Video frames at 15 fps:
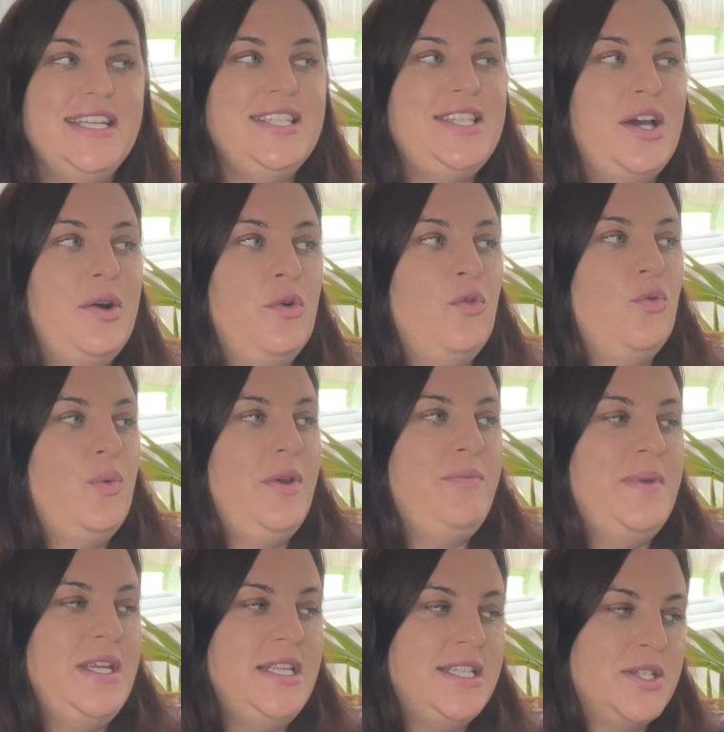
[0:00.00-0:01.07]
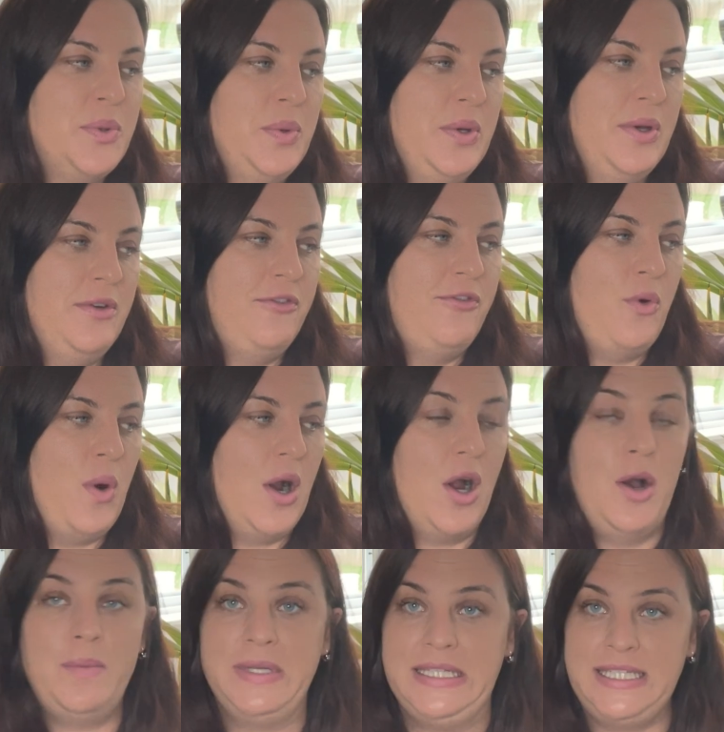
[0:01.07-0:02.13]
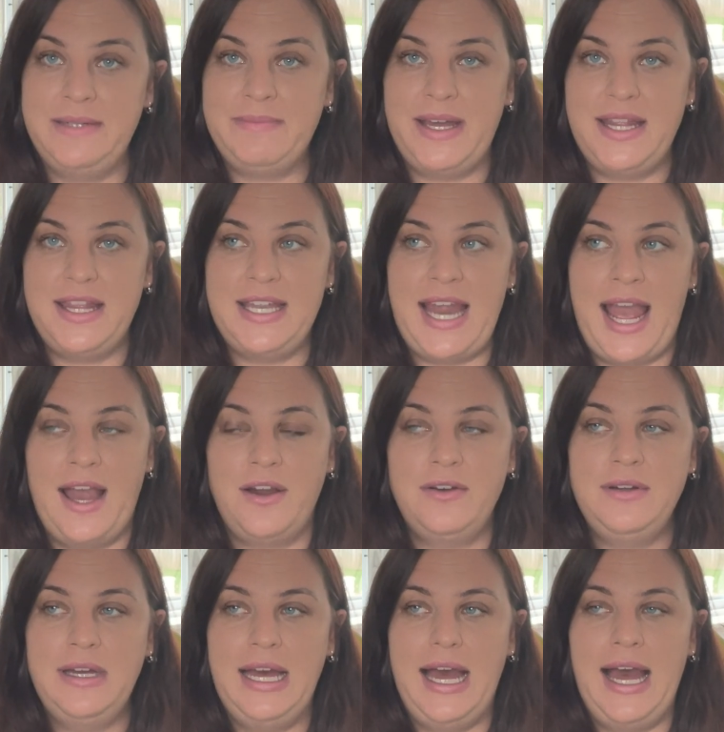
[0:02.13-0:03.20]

So we've been in school for almost a month now.